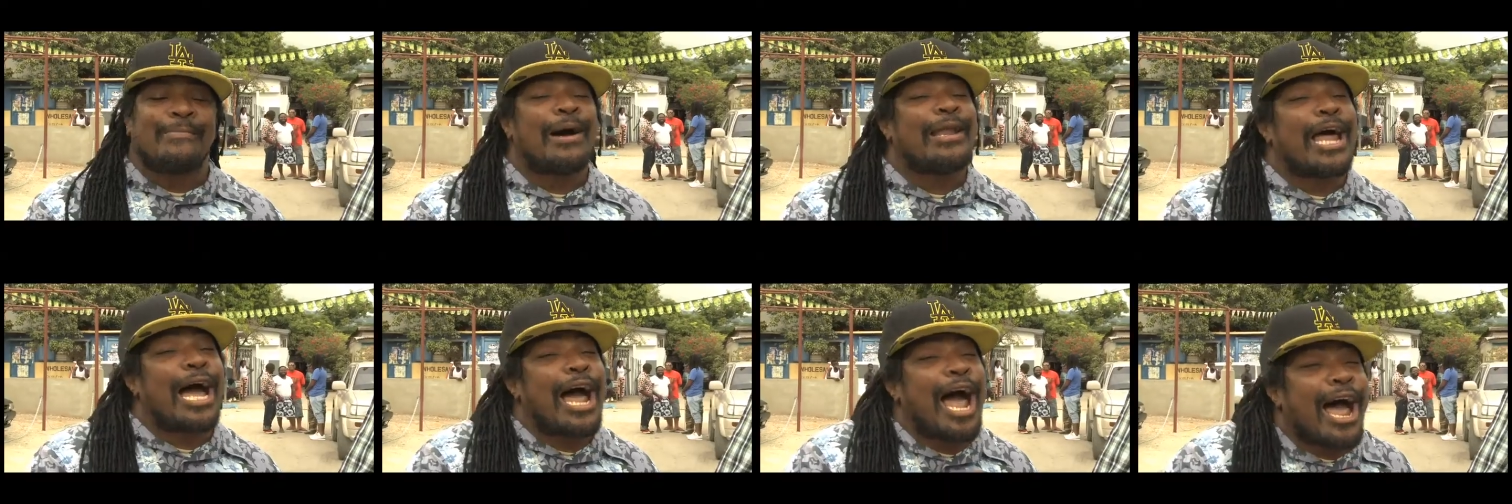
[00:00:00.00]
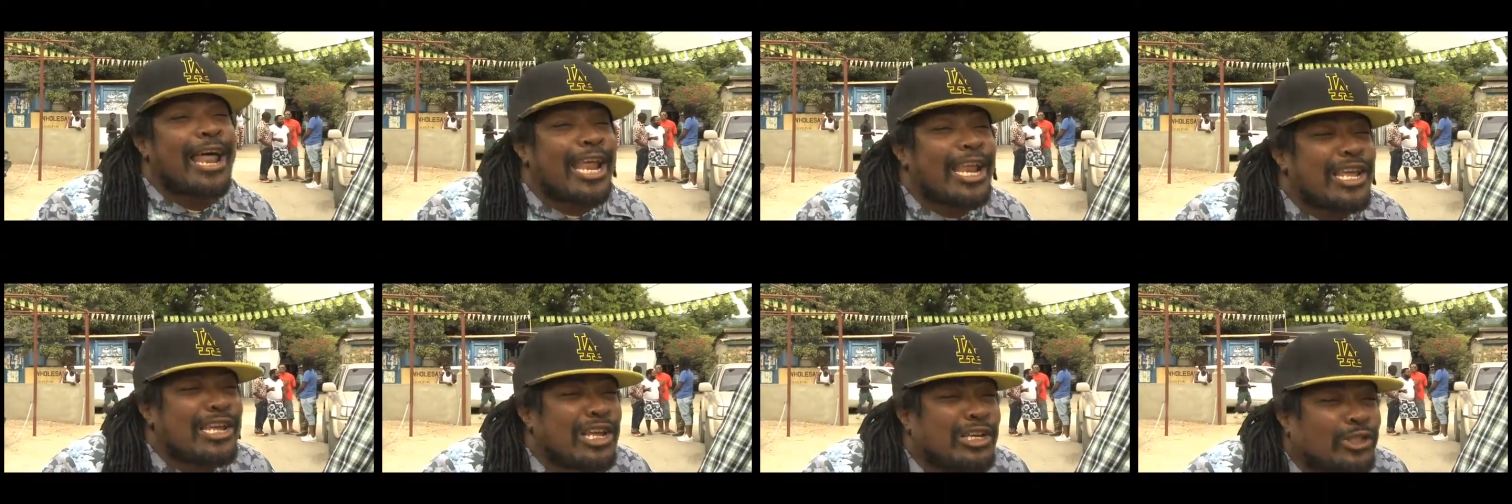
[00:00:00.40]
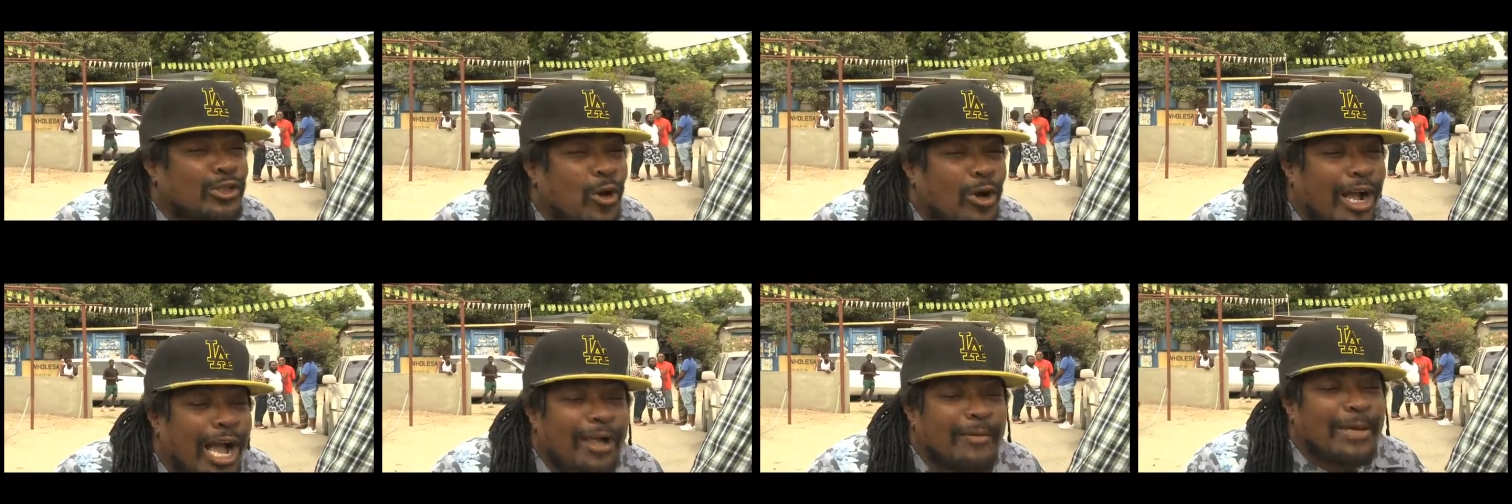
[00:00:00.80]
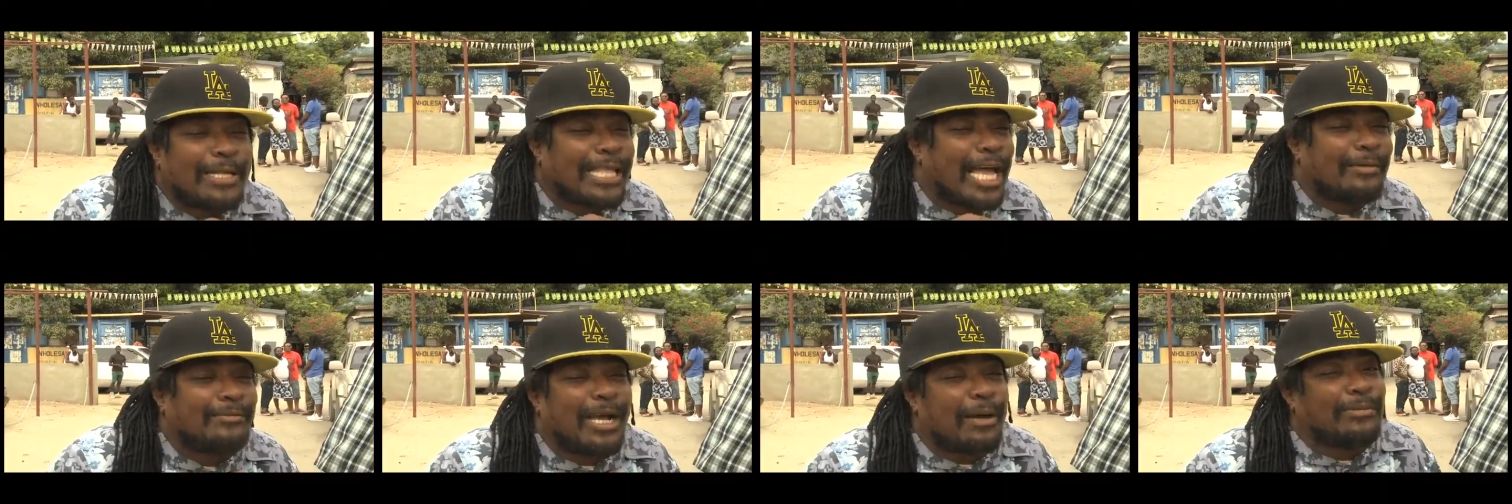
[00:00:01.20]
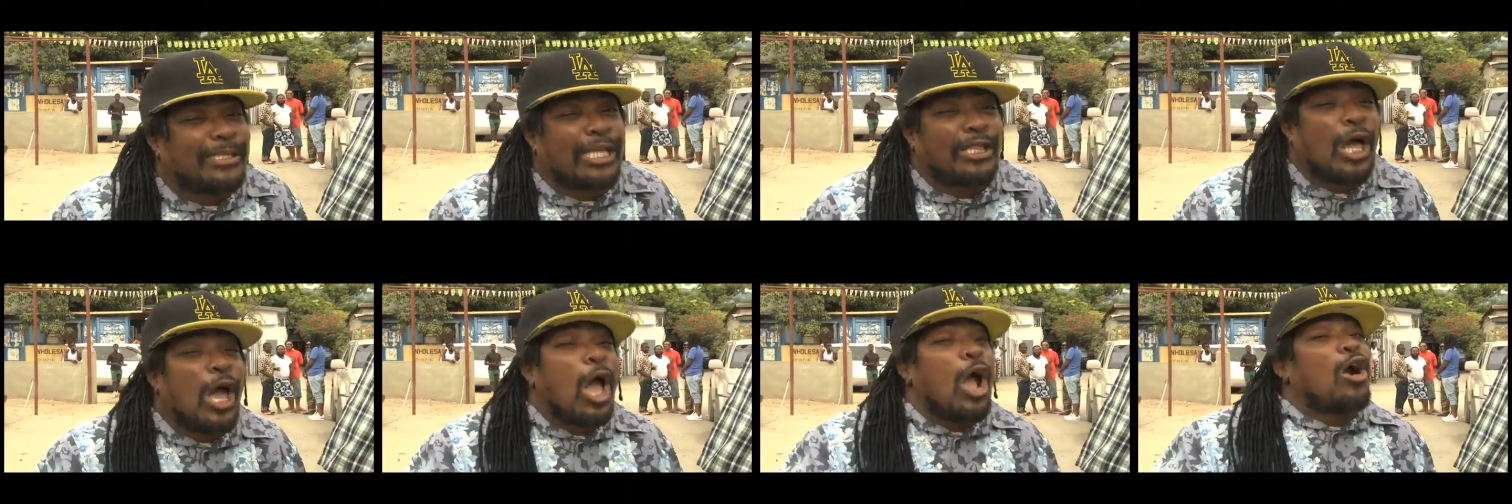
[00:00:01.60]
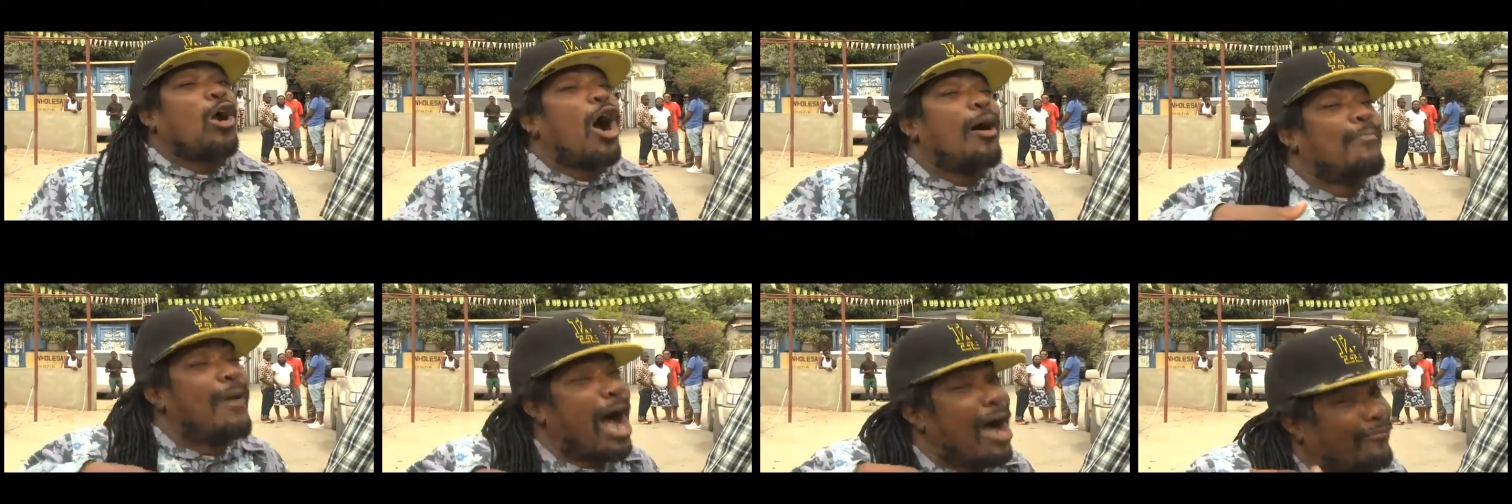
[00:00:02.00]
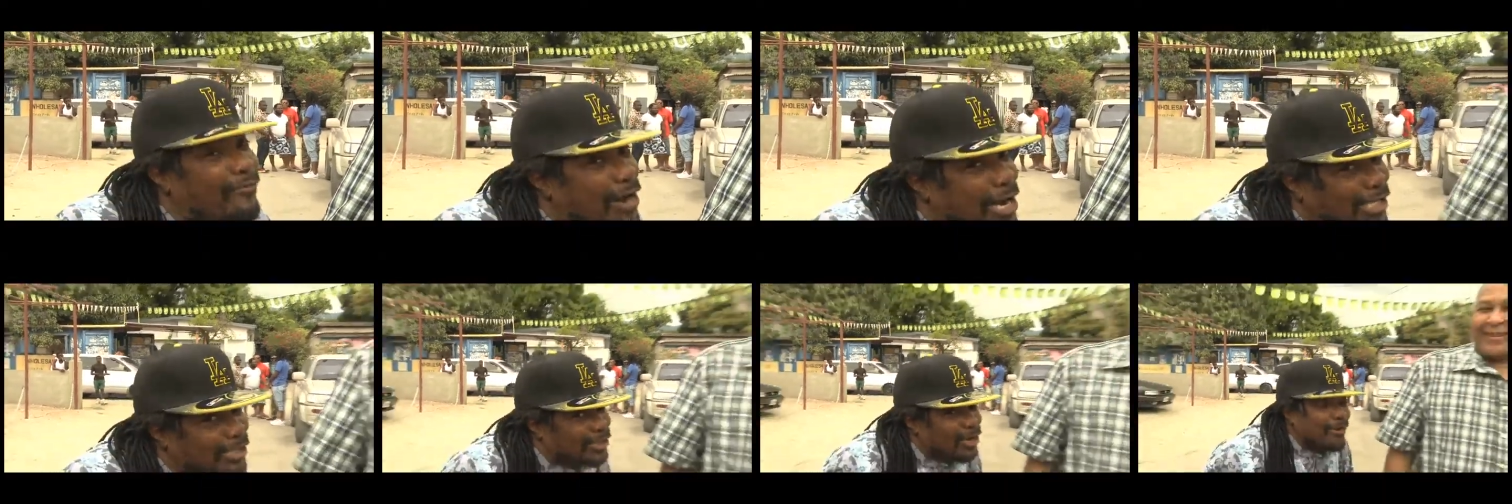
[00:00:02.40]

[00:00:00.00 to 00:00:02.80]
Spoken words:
for underneath the truck. I went and jumped, come off of the